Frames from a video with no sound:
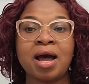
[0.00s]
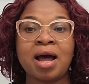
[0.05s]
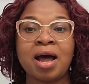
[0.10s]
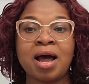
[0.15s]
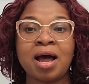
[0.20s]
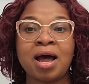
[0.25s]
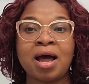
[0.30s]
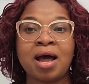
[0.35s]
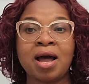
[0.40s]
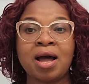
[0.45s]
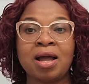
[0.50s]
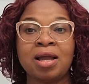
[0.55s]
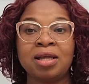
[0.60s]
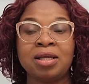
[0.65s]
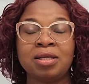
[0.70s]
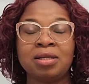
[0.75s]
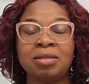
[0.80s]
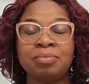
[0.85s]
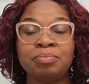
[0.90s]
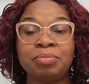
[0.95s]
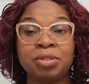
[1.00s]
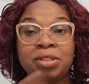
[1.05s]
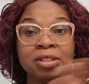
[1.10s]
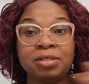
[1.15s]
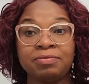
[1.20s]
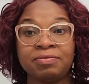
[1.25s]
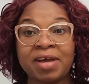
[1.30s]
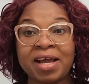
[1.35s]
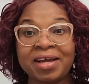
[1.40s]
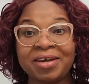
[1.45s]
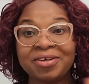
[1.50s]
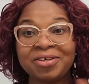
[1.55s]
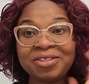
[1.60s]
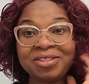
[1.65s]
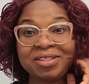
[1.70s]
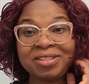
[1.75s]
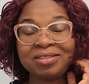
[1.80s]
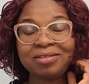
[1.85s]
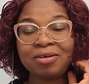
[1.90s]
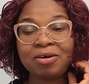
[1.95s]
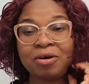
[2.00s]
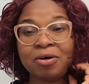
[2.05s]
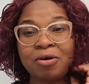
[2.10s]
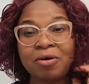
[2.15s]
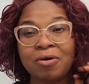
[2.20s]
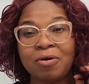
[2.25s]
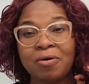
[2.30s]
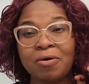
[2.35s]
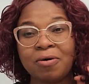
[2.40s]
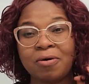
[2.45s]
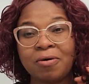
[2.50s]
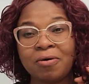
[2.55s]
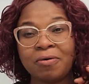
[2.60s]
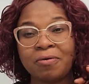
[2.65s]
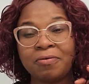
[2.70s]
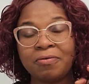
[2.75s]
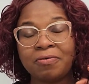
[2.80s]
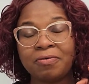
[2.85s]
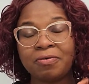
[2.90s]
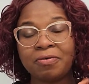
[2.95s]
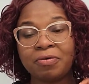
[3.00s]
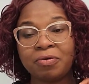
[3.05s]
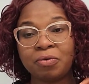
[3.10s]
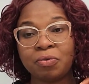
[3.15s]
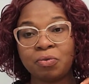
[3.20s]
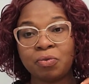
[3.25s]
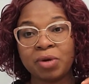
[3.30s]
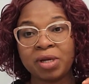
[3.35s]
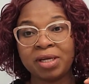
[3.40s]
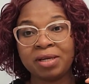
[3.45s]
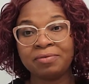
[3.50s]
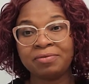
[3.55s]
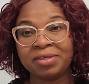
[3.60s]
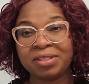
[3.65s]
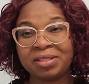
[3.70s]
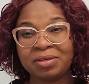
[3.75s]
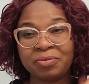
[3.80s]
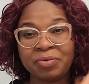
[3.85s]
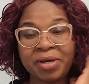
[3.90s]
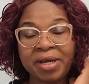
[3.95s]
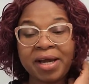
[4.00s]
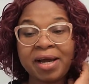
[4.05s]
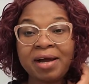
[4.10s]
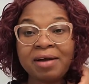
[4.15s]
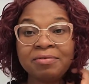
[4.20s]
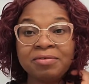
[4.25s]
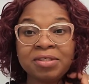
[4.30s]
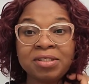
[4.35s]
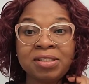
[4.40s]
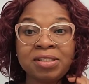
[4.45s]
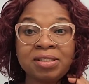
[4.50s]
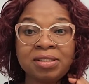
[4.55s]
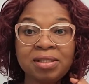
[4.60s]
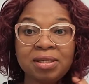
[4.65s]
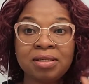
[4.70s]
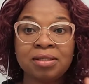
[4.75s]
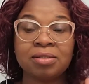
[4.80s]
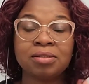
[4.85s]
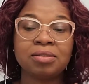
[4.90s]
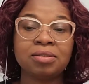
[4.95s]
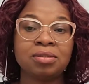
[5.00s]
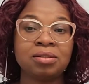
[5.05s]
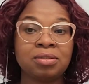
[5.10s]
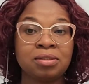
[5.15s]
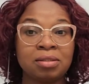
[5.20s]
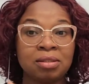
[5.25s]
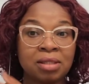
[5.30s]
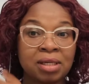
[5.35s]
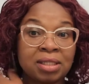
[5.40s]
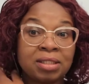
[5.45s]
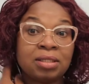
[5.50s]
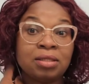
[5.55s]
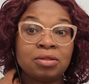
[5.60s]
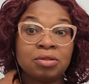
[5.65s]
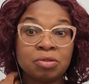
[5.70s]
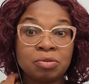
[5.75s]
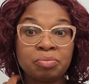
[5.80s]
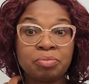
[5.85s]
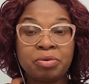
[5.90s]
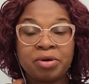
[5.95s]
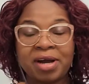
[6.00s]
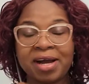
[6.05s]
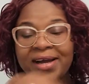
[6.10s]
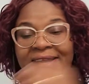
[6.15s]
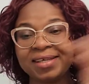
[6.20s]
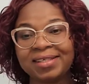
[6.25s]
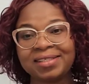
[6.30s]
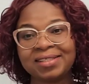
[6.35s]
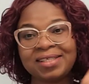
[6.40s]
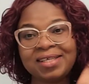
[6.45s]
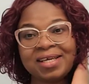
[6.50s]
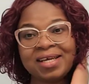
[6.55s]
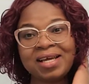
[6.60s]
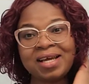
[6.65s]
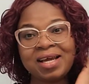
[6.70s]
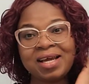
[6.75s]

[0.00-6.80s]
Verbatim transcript: I believe I got it off whenever they were having sales at a good price.